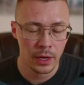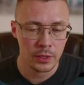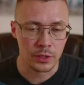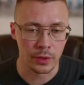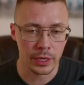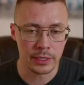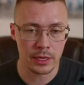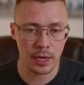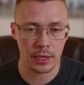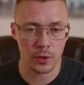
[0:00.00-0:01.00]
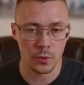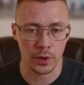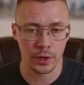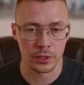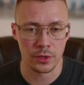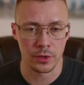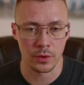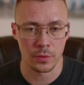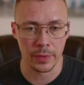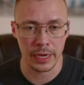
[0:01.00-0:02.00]
So let's say you were
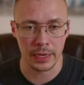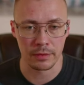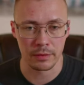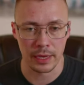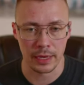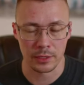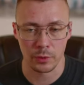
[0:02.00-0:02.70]
to make this,